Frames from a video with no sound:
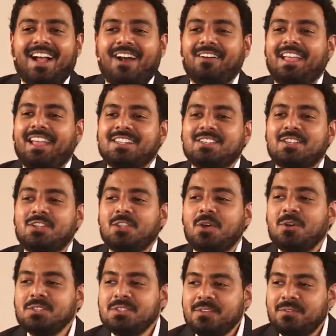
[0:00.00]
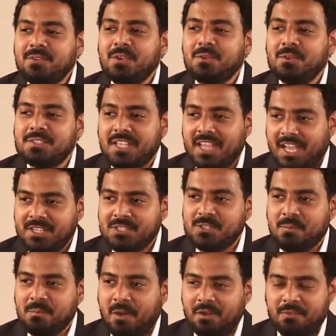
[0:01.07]
okay, so those of you who say
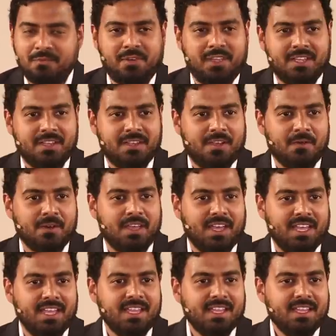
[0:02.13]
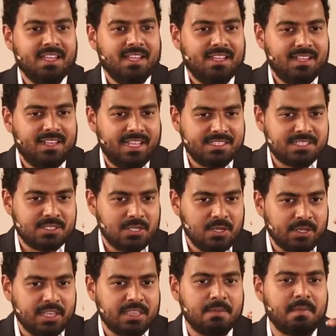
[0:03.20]
isomorphic, okay, let's
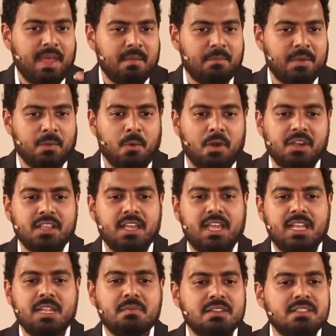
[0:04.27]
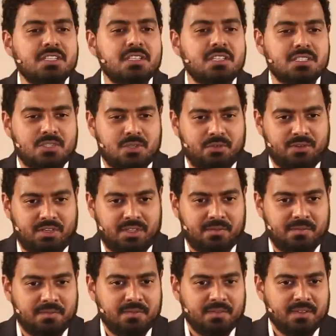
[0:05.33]
look at the mapping. What are the elements in the story?
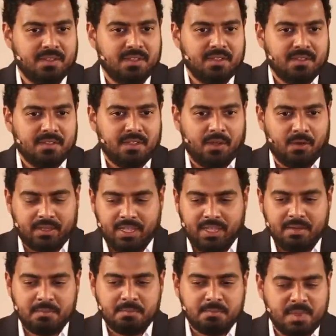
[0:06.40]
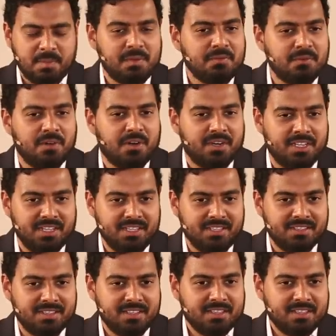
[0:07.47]
Okay, people flirting,
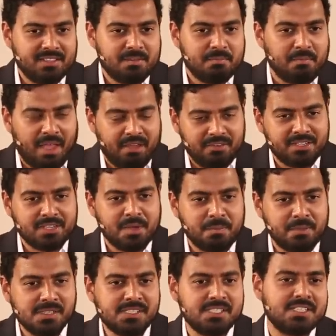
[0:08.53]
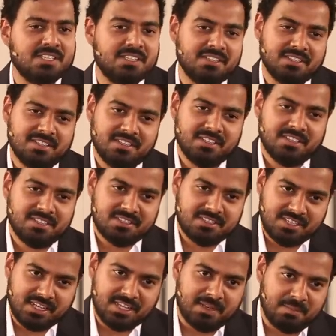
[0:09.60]
married couples,
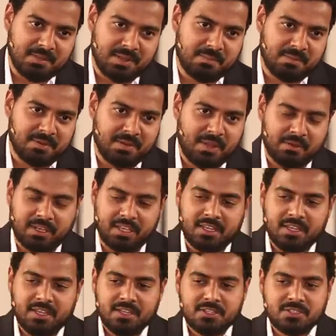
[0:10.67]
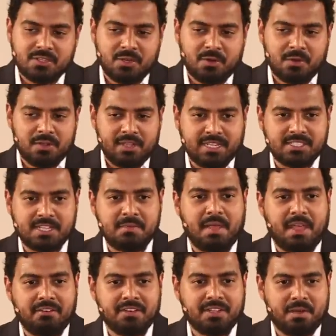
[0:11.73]
single people. Okay, so let's say
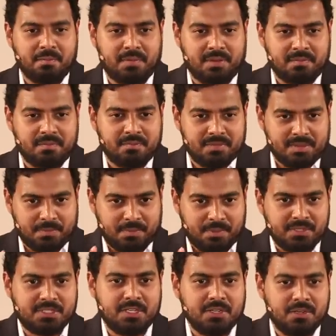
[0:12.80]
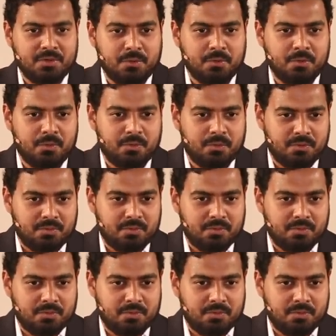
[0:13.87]
married couple. The person who,